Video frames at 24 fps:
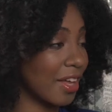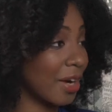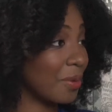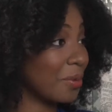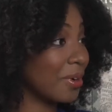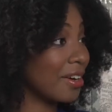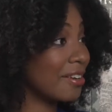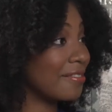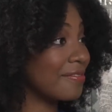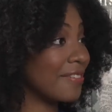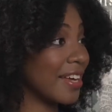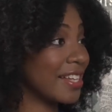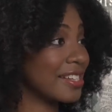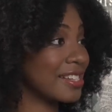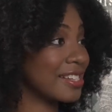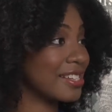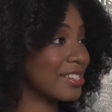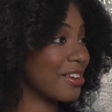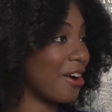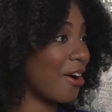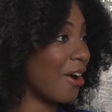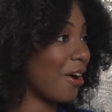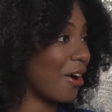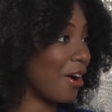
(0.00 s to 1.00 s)
there were
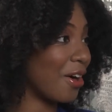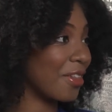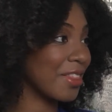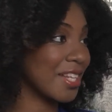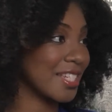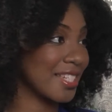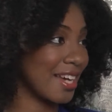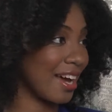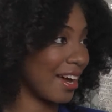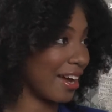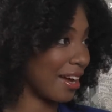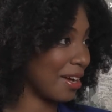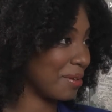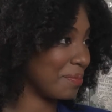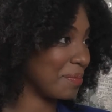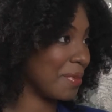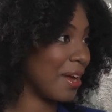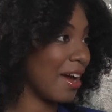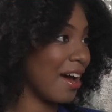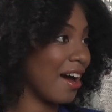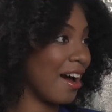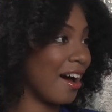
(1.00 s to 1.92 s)
events all the time